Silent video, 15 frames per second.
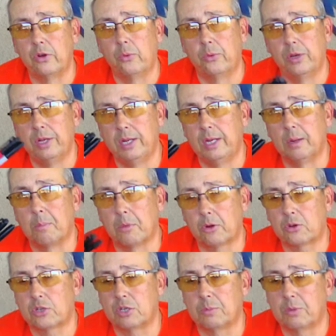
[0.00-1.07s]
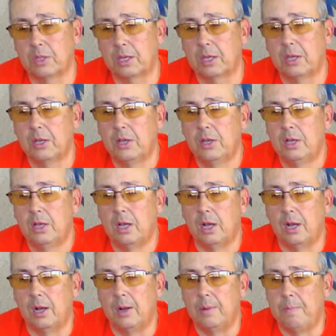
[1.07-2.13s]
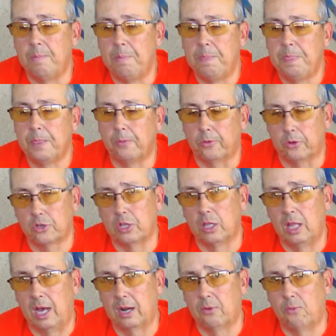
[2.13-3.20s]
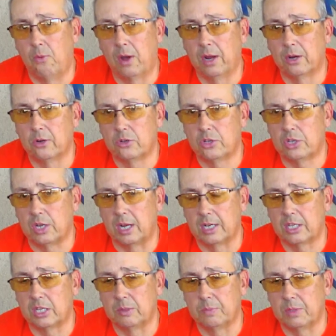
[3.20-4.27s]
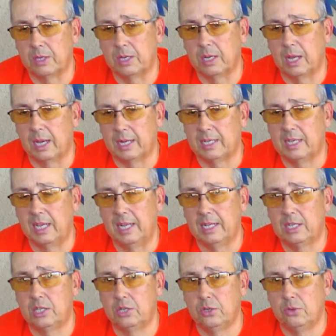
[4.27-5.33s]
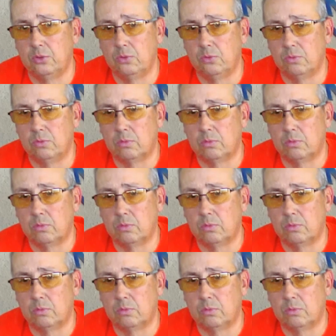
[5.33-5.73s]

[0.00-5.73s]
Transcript: when you need to mark something. When there's a lot of wires on something, I tend to